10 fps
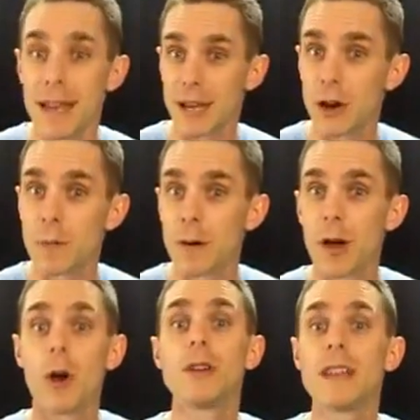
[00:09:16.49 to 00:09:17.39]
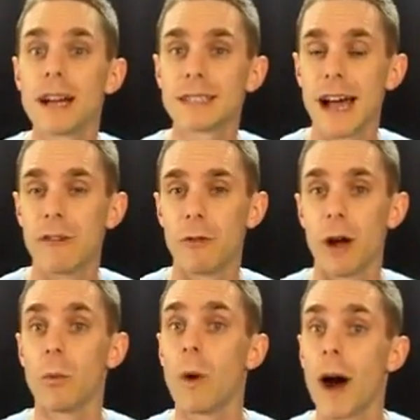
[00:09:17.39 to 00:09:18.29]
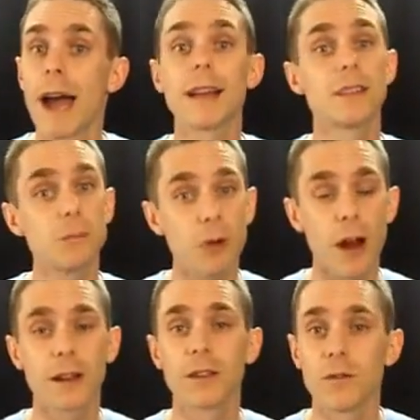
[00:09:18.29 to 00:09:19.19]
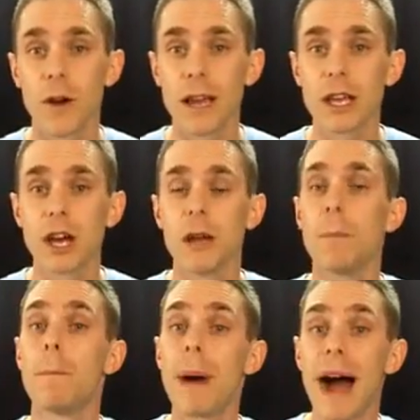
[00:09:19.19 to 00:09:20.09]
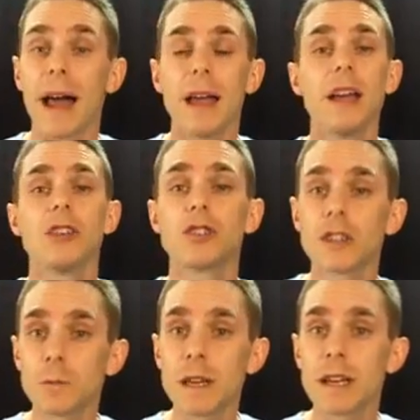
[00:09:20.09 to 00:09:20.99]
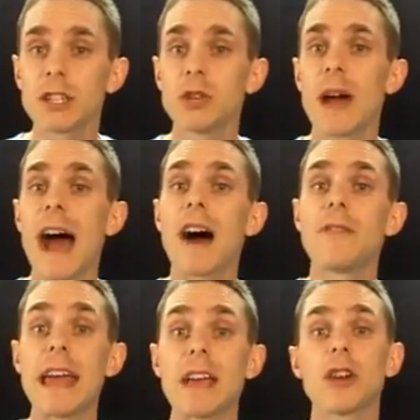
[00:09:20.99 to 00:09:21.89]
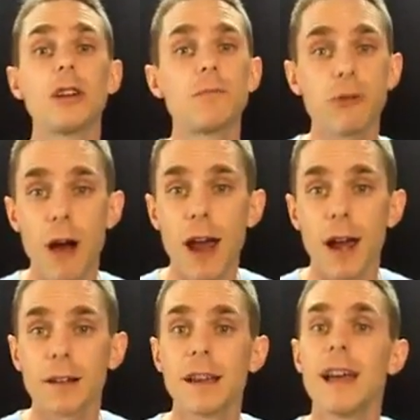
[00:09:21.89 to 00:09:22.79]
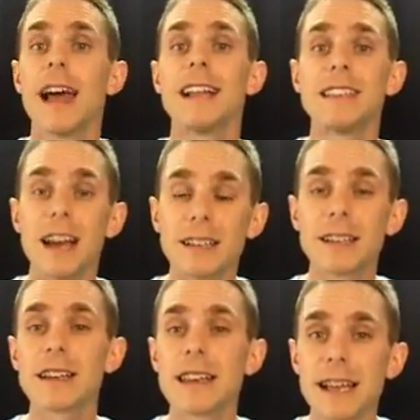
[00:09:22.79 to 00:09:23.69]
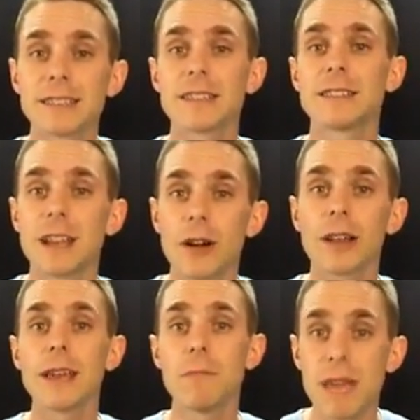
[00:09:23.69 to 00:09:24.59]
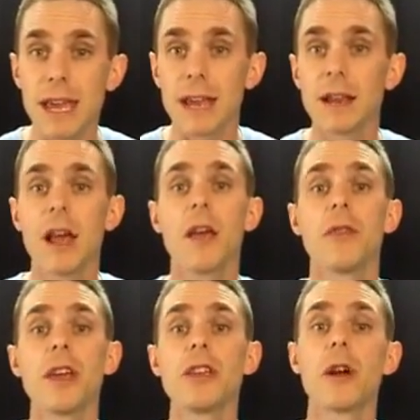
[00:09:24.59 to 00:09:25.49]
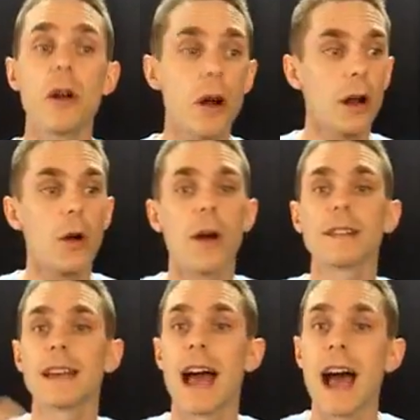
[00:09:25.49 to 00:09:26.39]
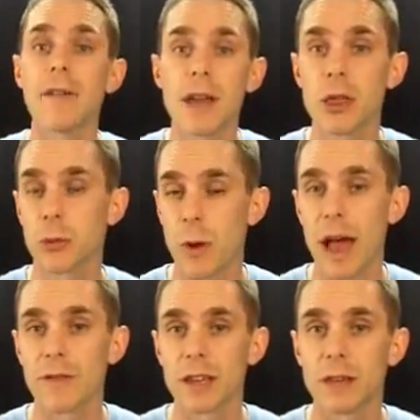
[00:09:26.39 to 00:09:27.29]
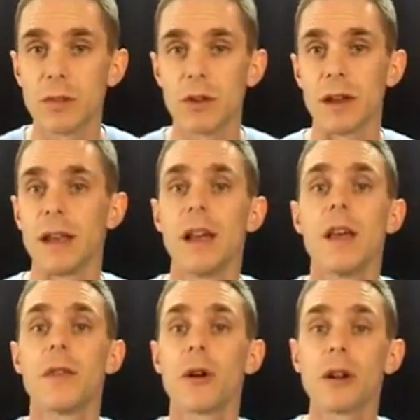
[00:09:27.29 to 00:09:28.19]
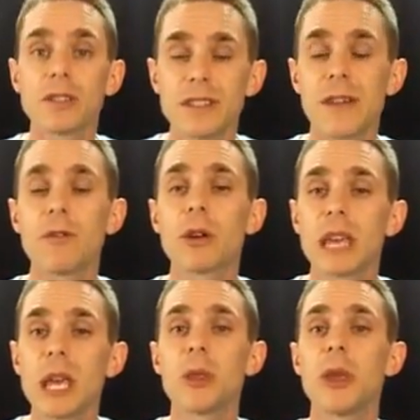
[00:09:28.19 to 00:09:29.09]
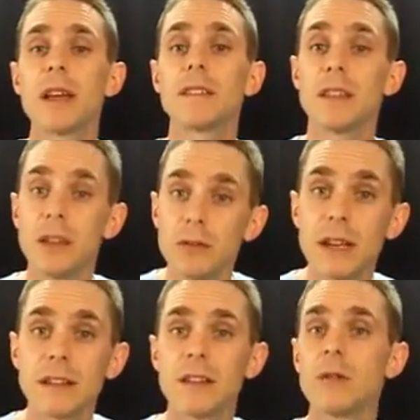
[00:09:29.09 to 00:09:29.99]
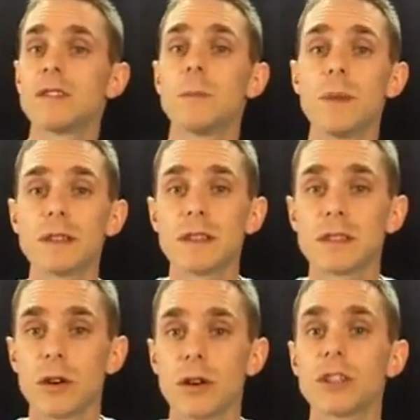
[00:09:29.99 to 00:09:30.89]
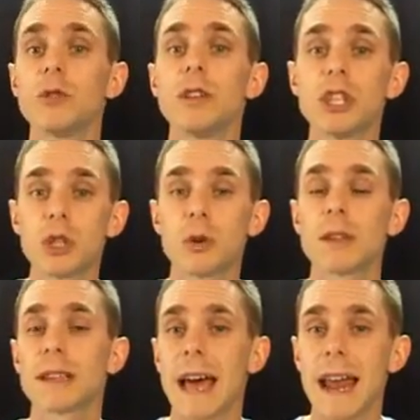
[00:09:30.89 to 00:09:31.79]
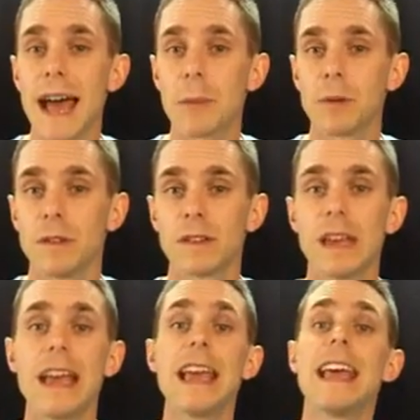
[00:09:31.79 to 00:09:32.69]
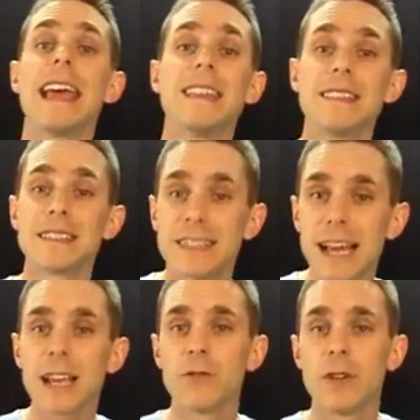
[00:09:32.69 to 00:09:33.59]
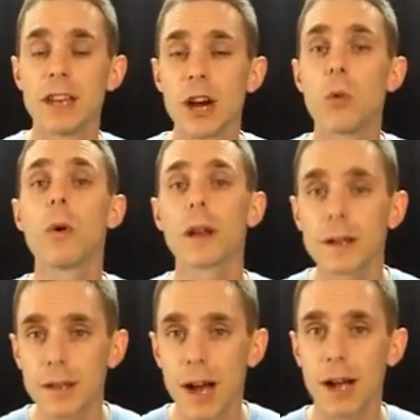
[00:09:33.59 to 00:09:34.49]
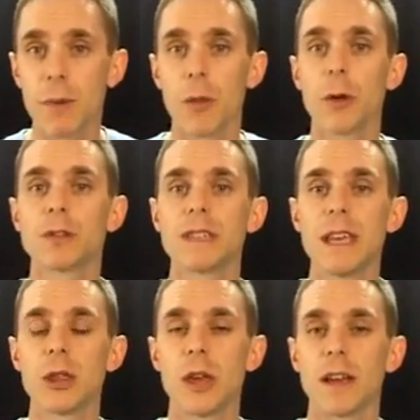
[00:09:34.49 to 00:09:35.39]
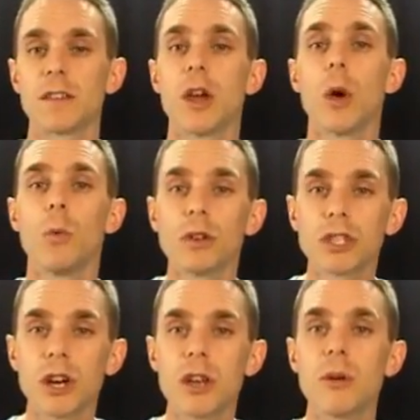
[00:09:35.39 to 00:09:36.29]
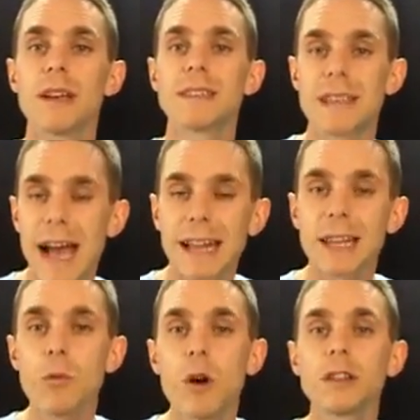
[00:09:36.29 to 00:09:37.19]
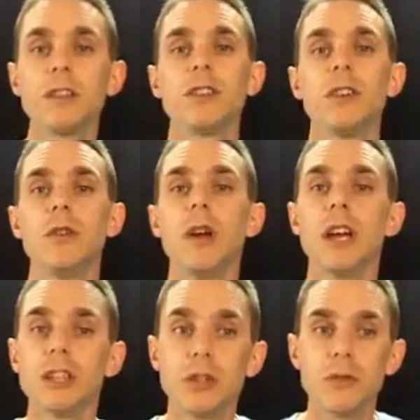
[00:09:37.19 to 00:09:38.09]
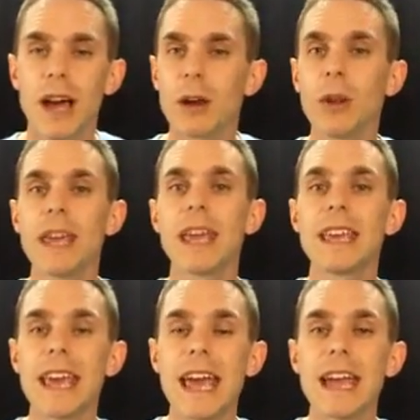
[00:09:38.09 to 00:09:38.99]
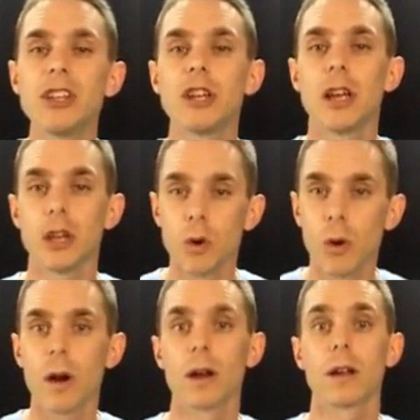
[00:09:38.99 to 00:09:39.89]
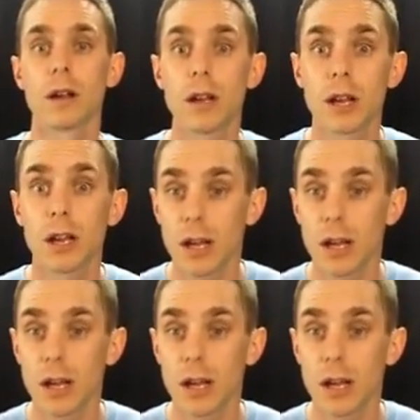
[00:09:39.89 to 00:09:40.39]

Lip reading: Mini Cooper, though, does have one. Why? Because the product is very good. But just because you have a good product doesn't necessarily mean that you're going to have a thriving community. There are several key things that you need to do as a business owner to ensure that that happens. In the second video, we're going to talk about those key things. We'll show you exactly what to do to not only engage your